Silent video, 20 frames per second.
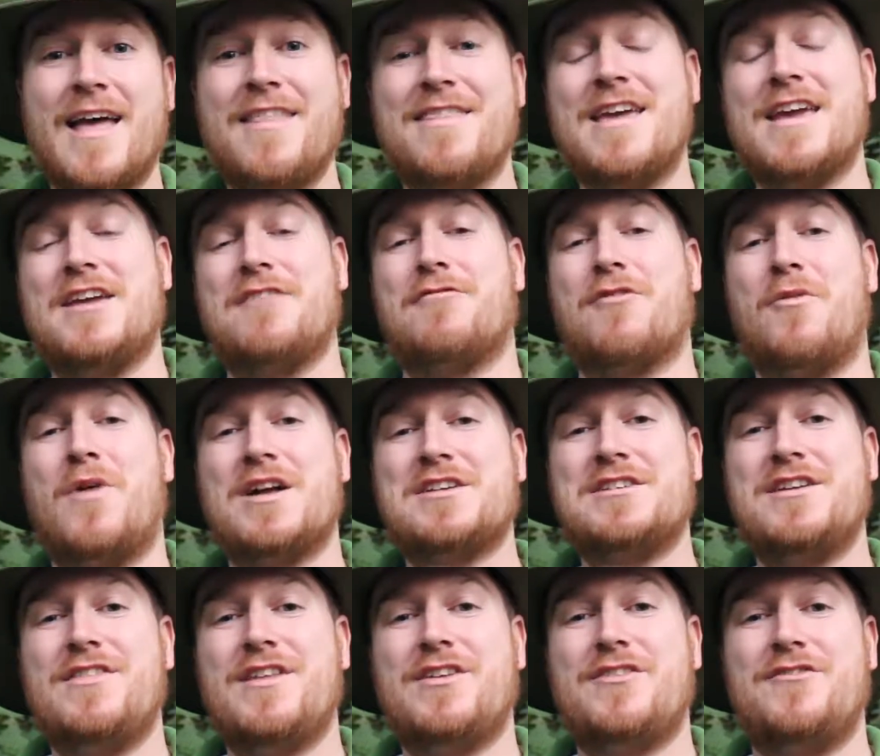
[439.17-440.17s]
Thank you for
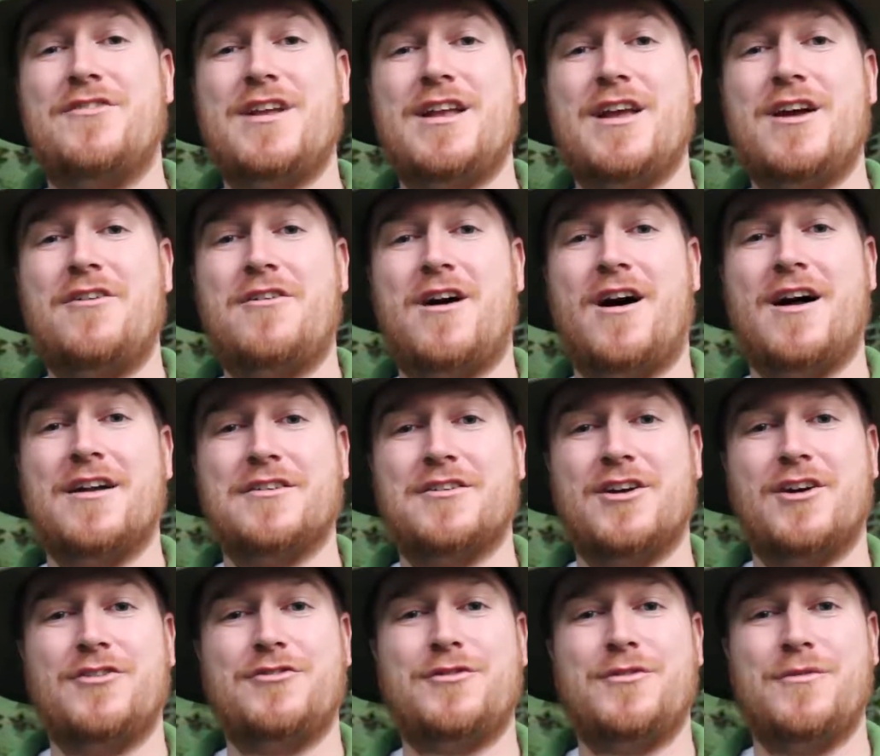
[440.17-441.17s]
watching this video on
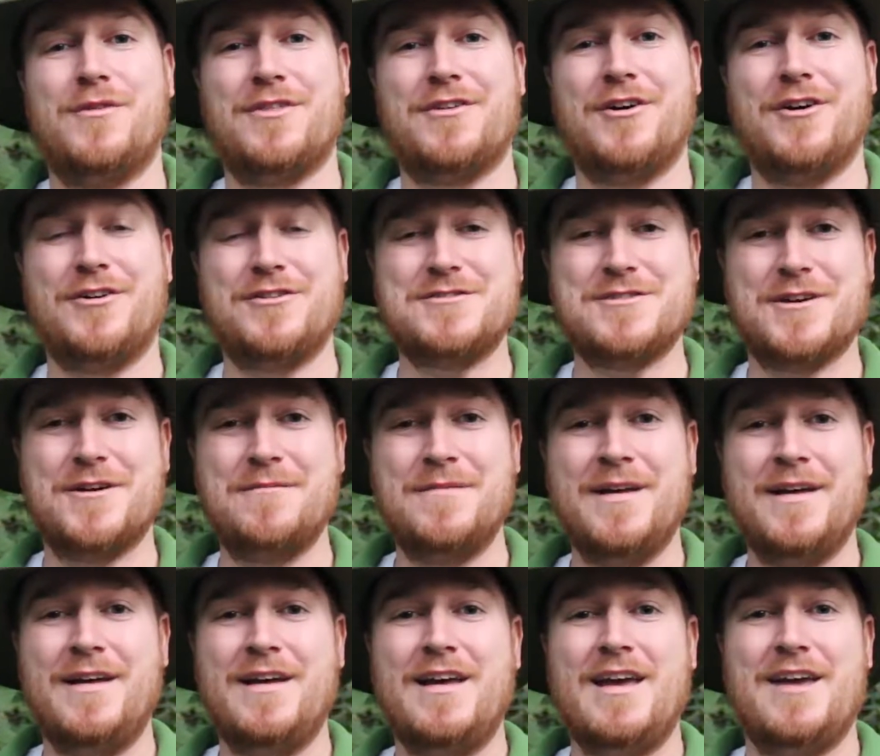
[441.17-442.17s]
Coasting with Culture.
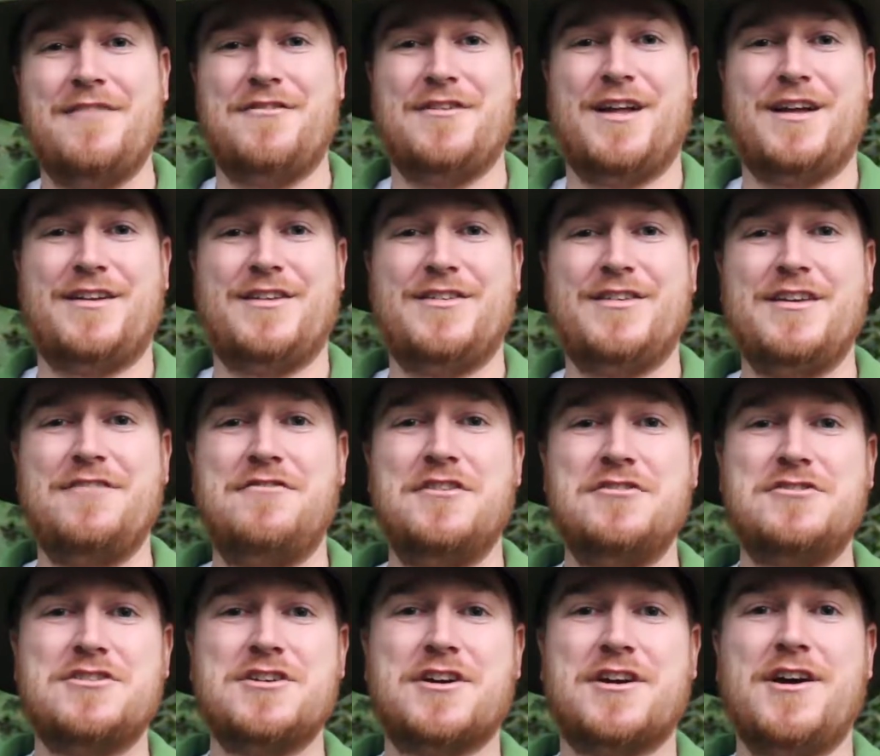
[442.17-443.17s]
If you'd like to see
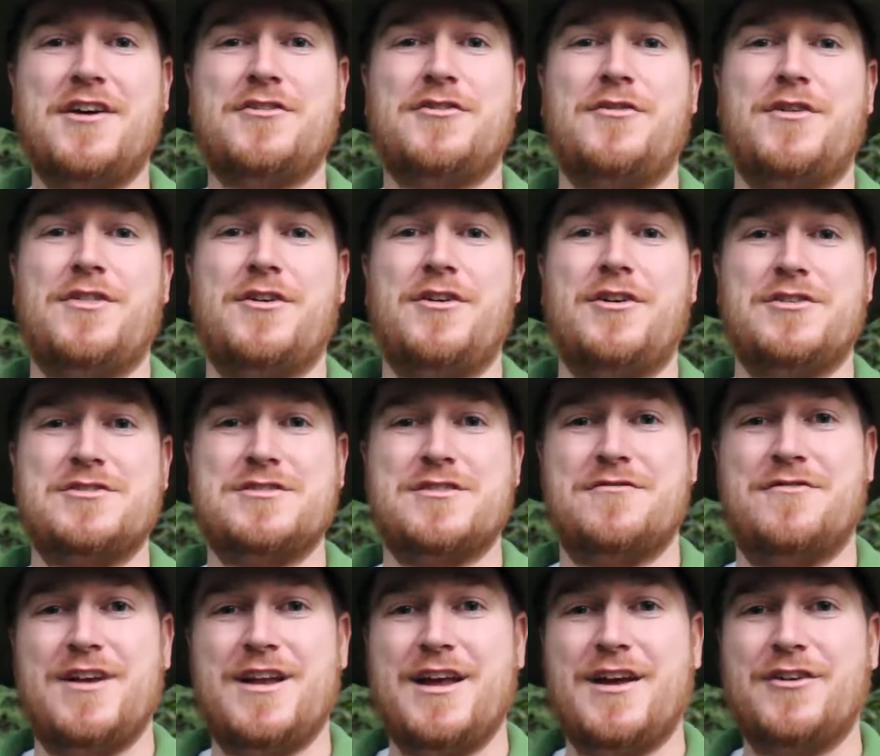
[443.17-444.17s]
future Coasting with
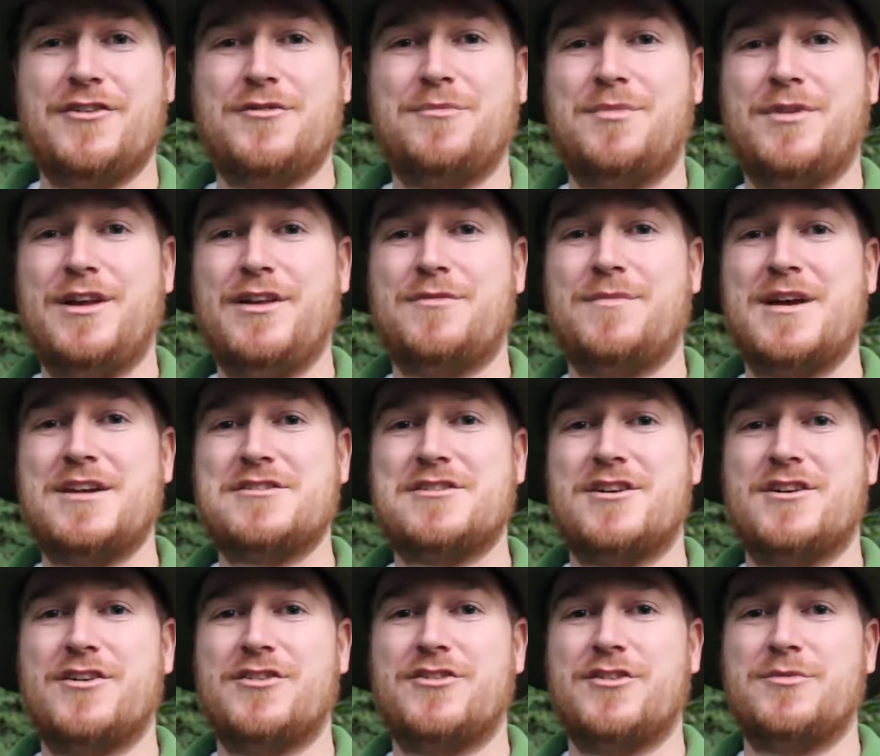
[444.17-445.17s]
Culture videos, please make
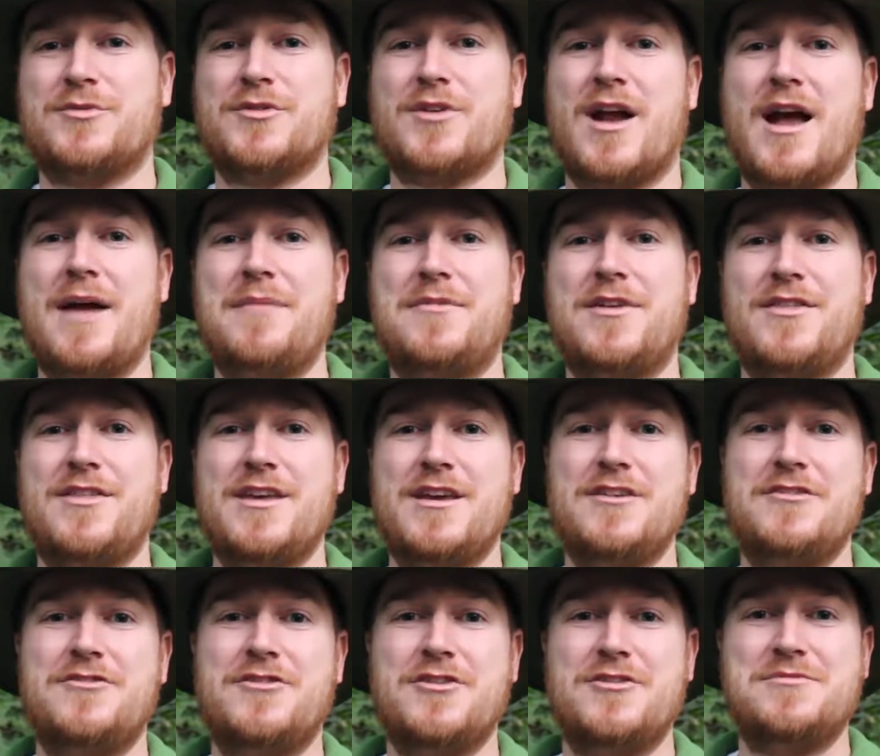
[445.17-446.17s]
sure to subscribe to the
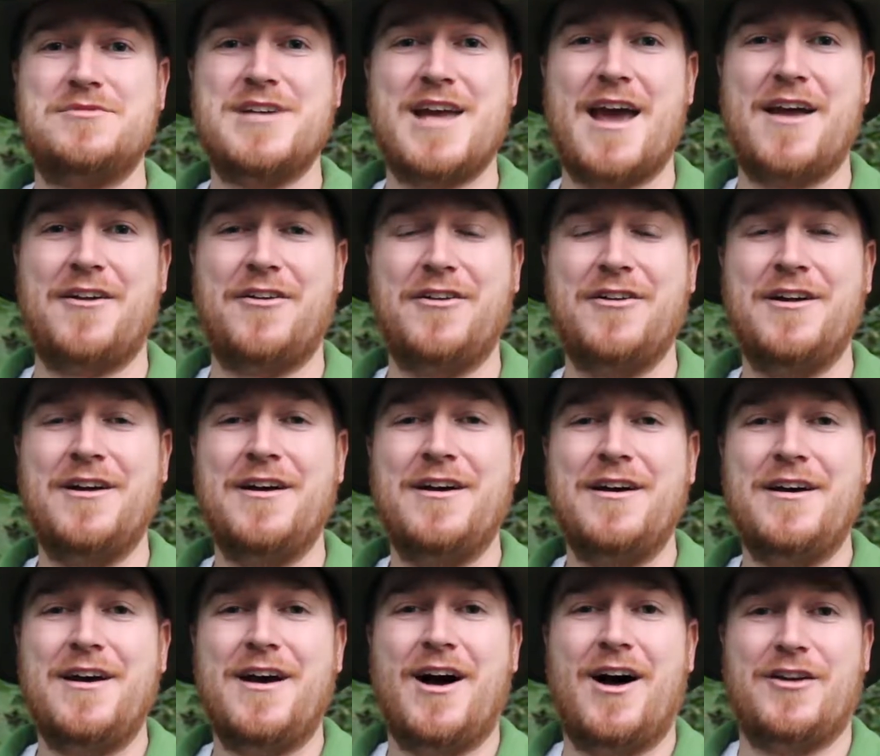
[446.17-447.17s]
YouTube channel.
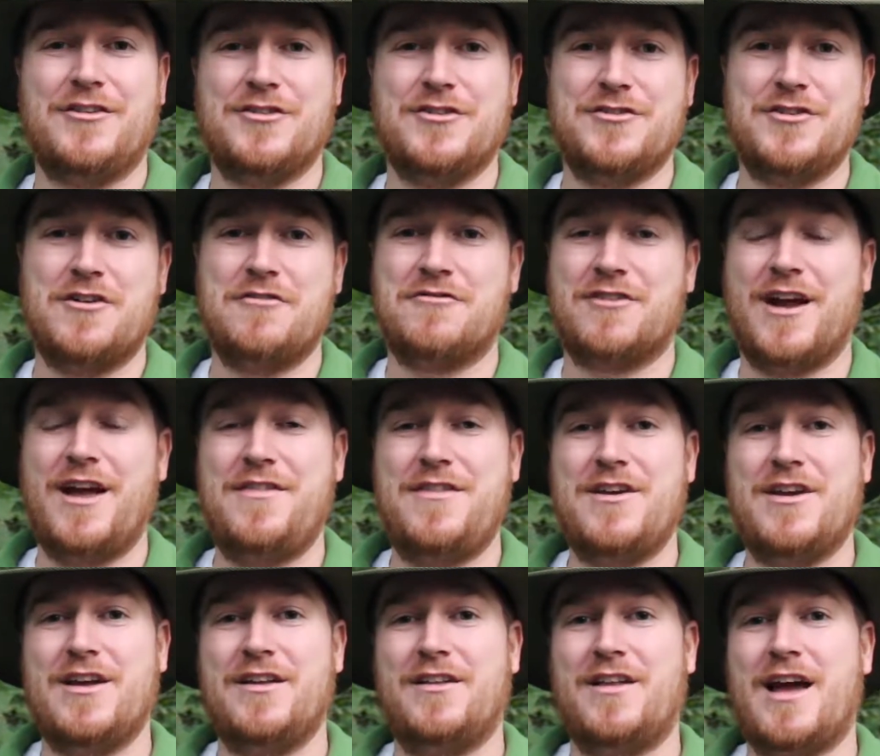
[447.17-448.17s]
Also, don't forget that
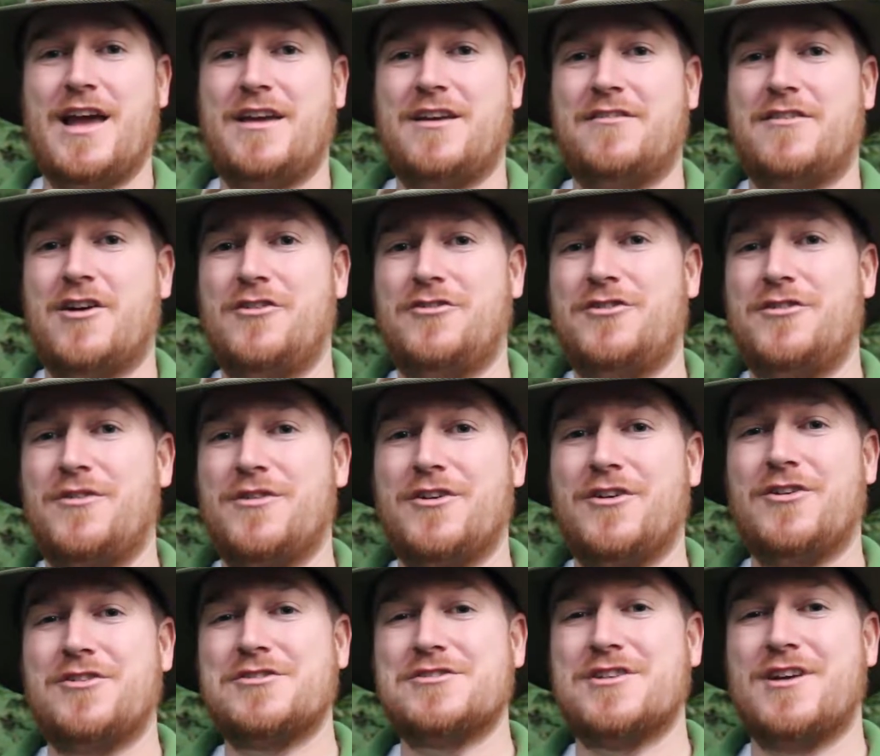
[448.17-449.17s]
you can like Coasting with
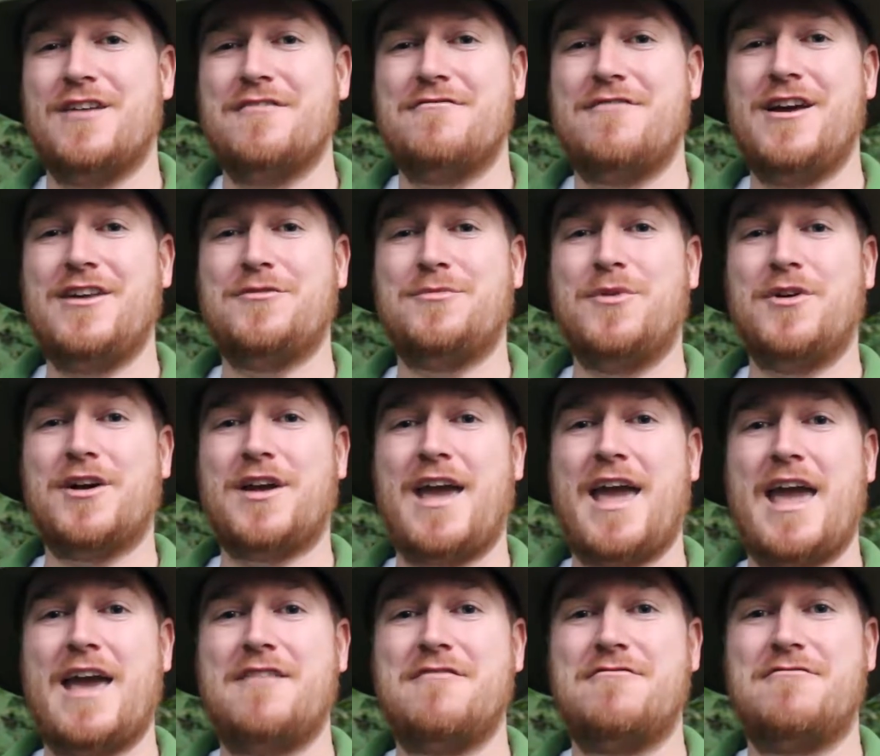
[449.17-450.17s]
Culture on Facebook
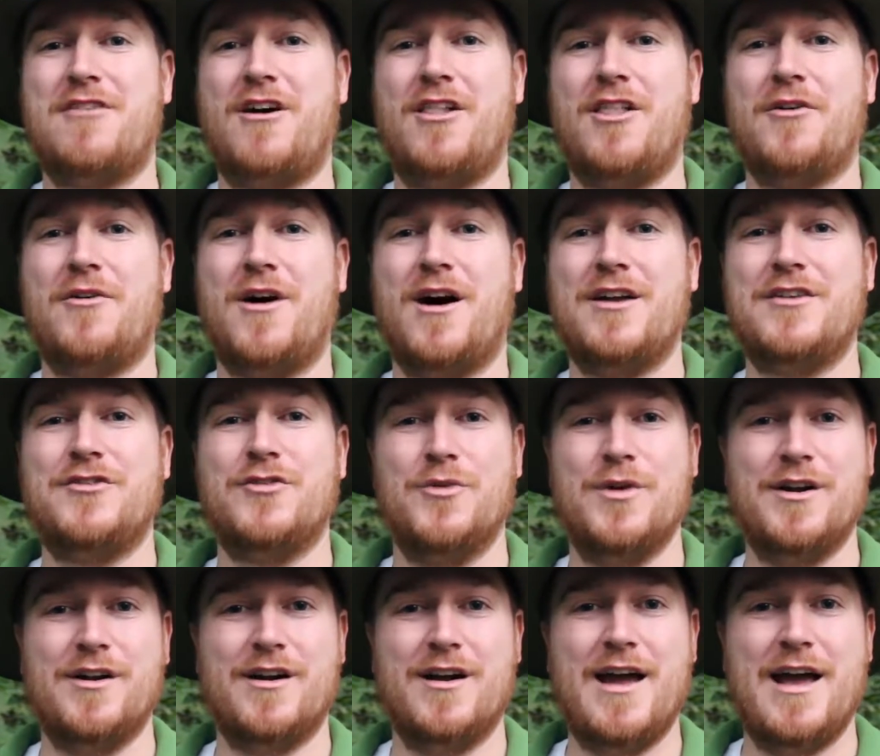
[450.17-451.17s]
and follow on
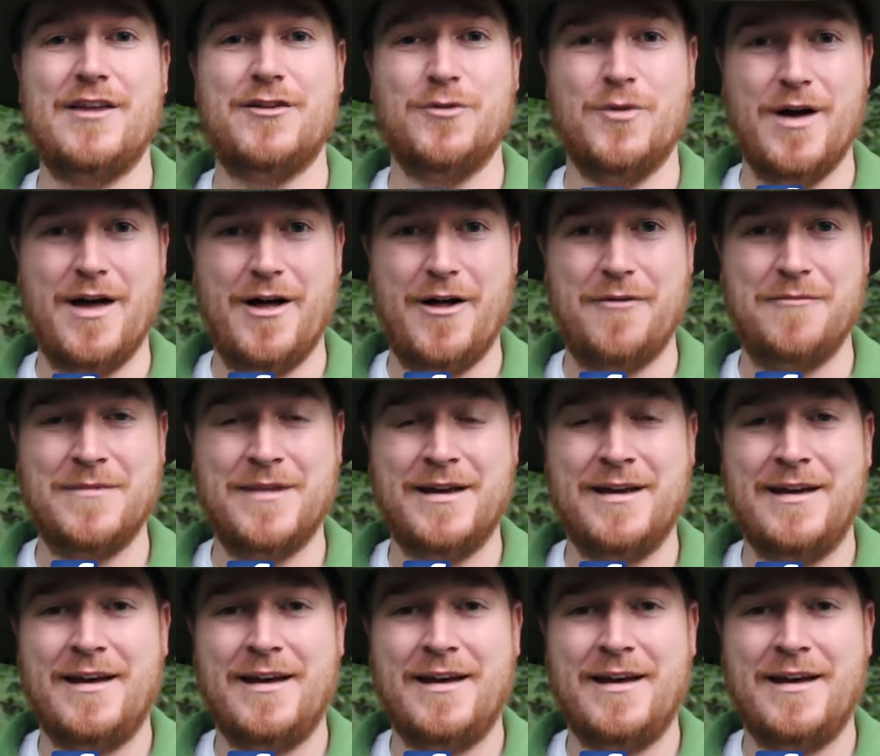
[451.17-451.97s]
Twitter as well.